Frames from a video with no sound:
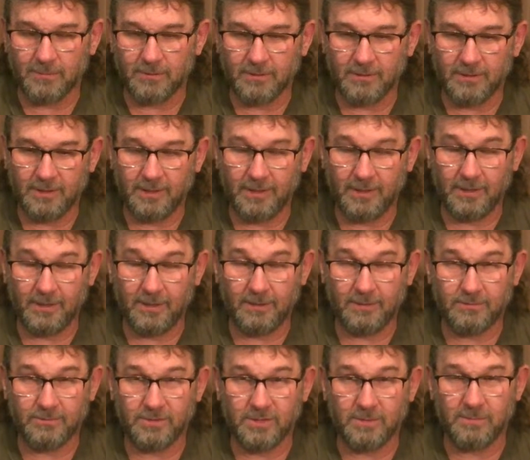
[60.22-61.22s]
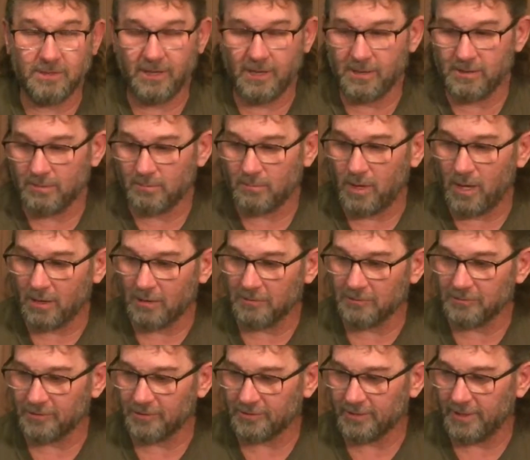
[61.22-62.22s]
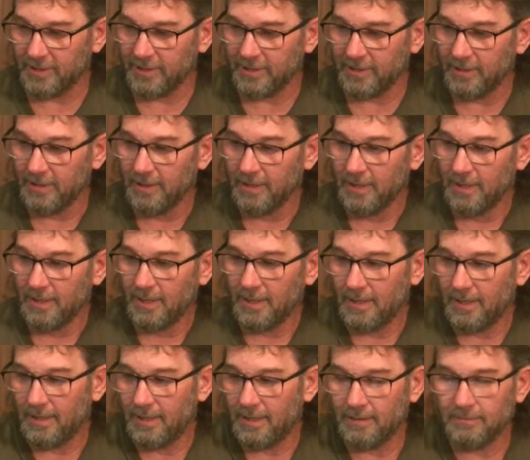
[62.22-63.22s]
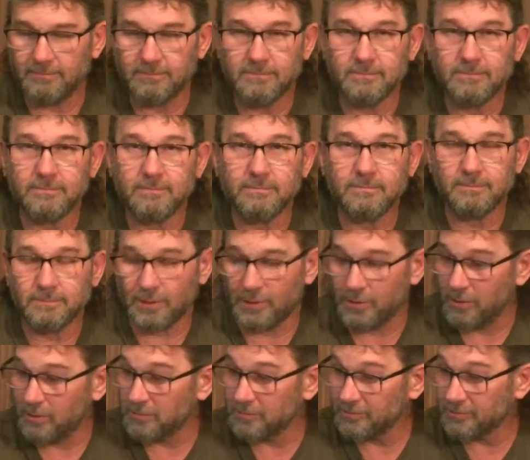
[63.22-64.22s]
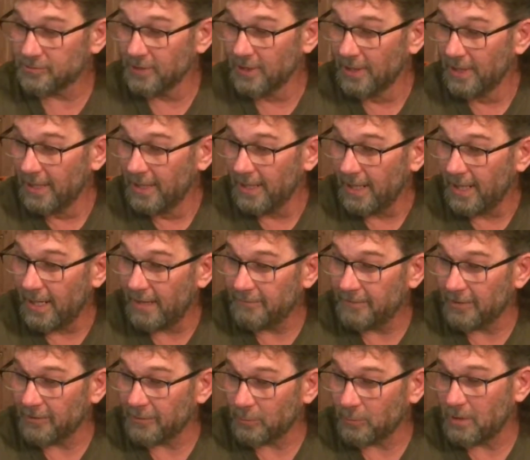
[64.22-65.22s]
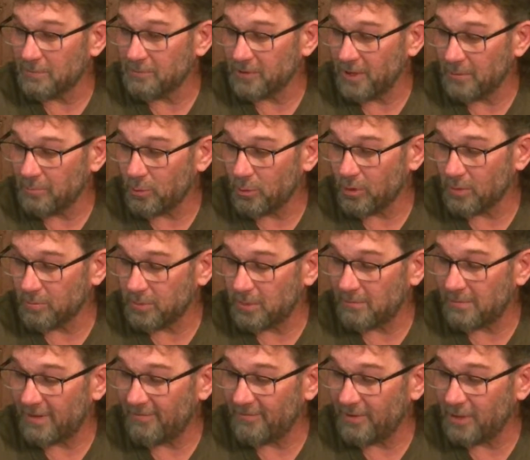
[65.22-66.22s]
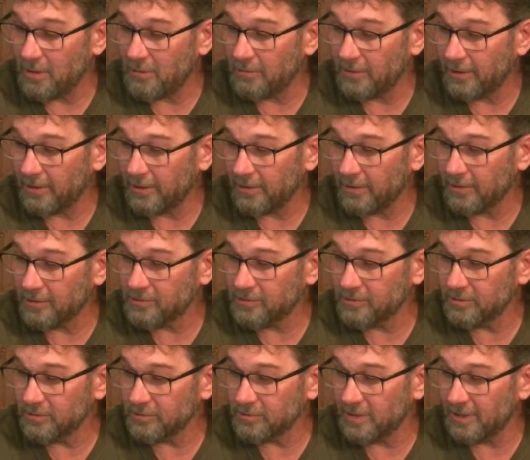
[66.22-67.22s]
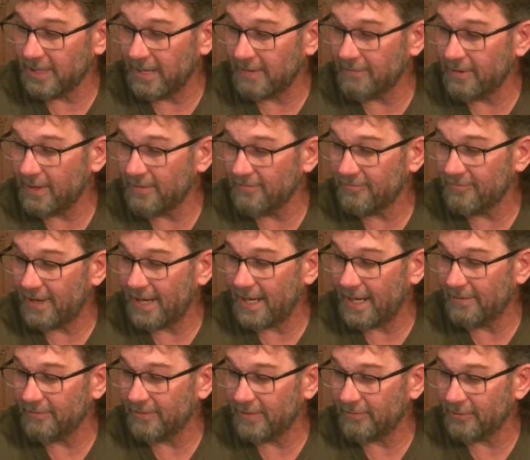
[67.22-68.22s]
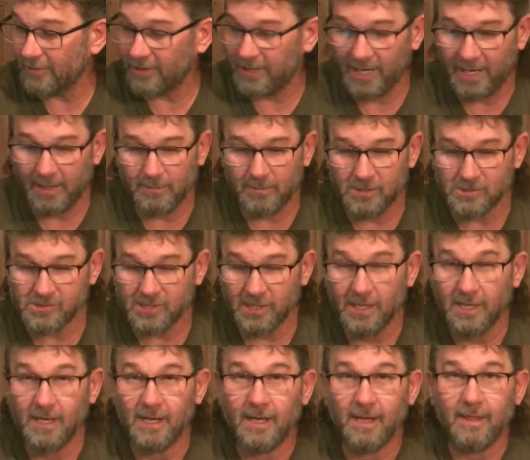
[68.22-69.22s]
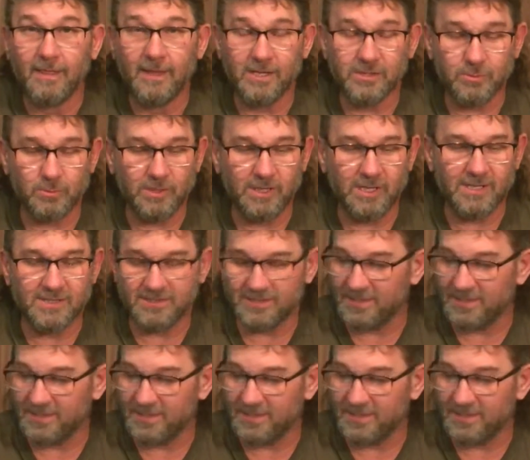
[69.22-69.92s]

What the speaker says: and some of the other models that they produce. I've got their website pulled up on my phone here. It looks like they've got five different cameras. This one is the